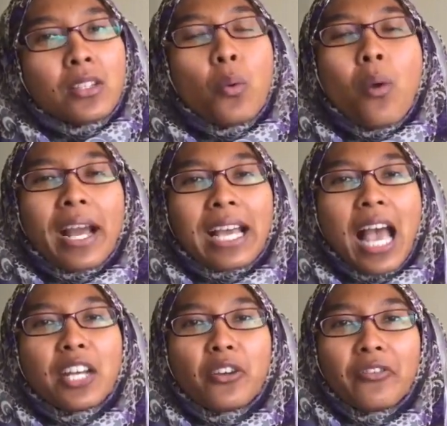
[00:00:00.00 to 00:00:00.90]
So what
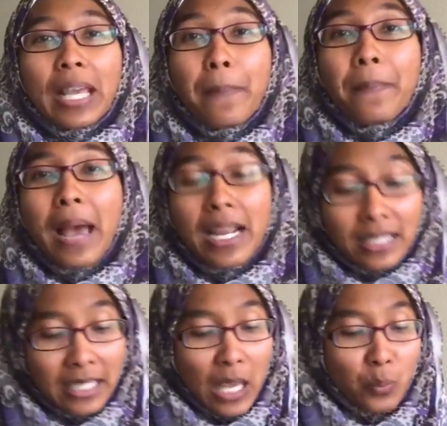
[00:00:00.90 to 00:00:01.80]
kind of
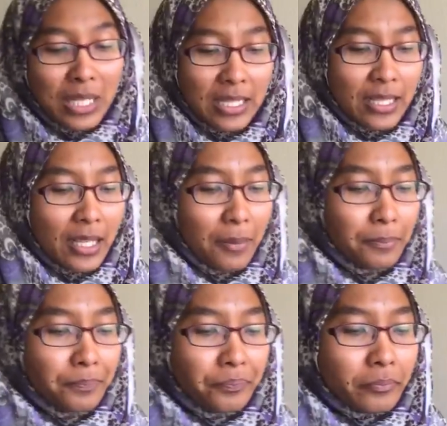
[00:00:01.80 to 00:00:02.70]
impact can we see?
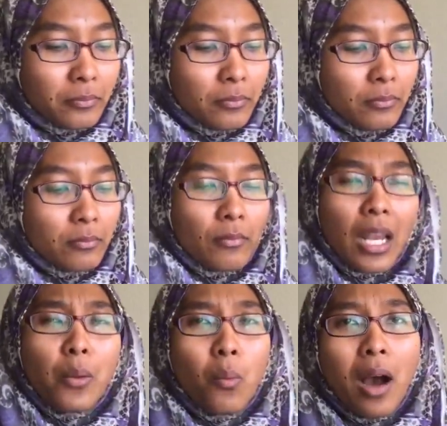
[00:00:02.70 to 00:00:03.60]

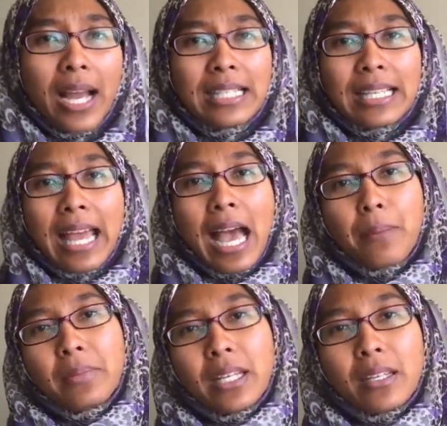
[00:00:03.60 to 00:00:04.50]
And why is it
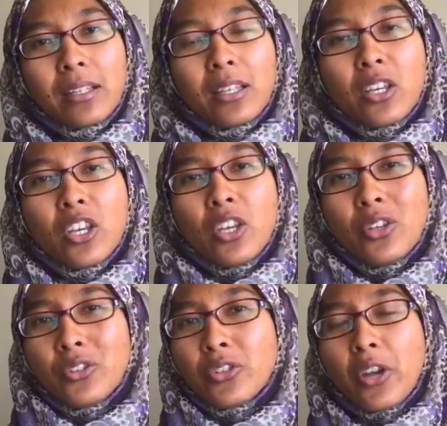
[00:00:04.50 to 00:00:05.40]
happening?
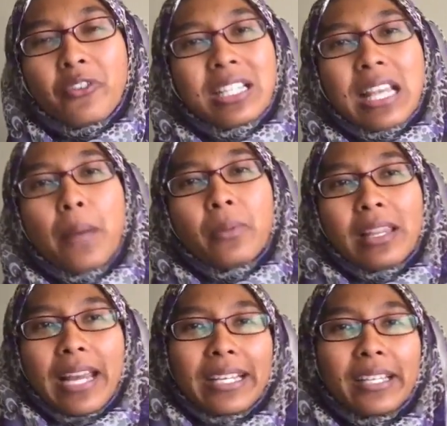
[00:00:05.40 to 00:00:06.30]
So for
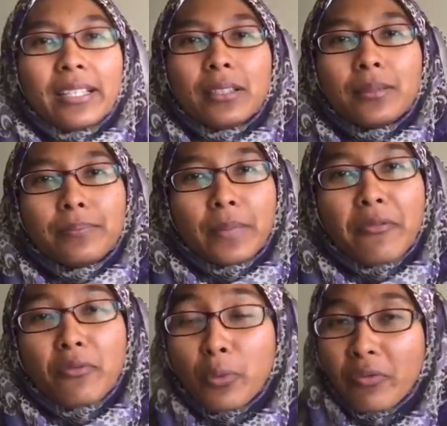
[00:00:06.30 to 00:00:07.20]
example, like
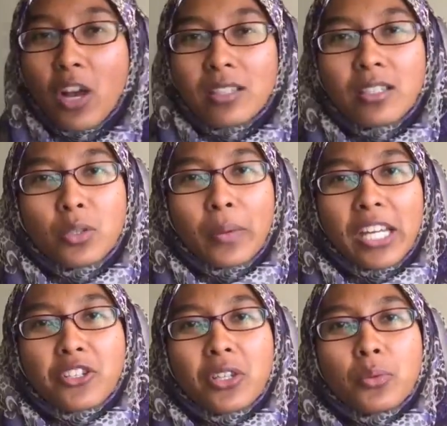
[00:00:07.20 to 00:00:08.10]
we've got
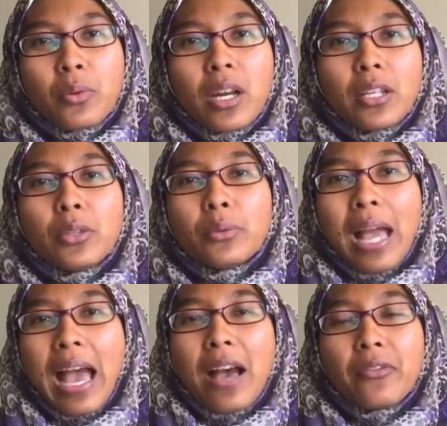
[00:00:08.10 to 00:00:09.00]
situations where you
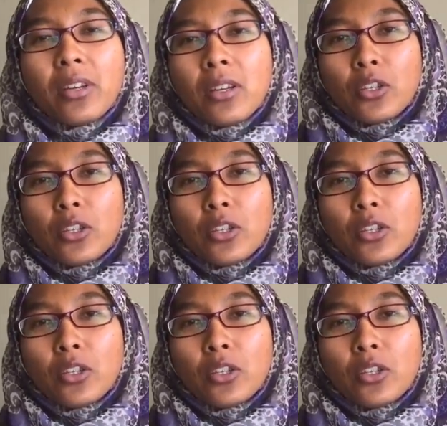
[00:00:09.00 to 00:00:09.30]
have